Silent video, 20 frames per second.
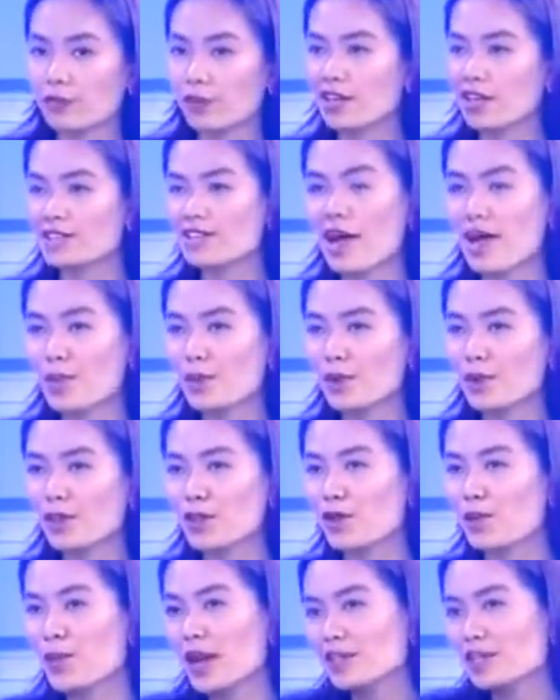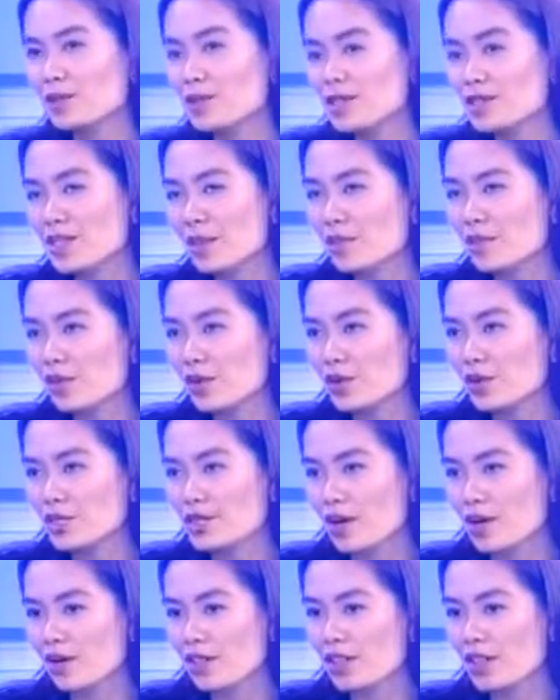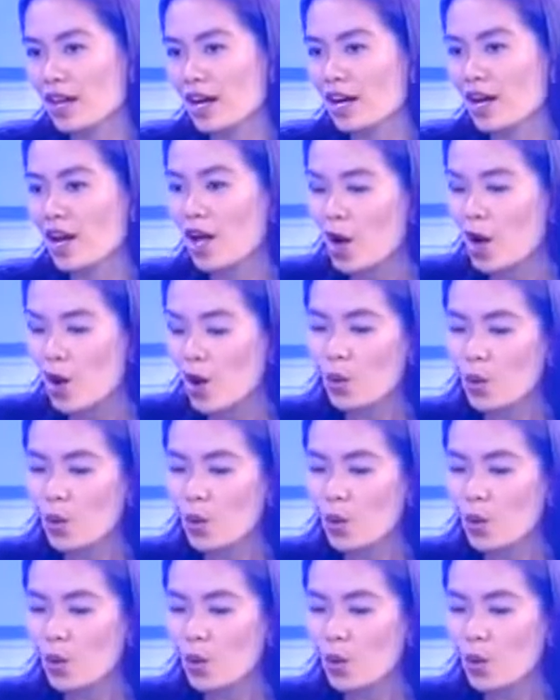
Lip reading: For example, there might be some voters out there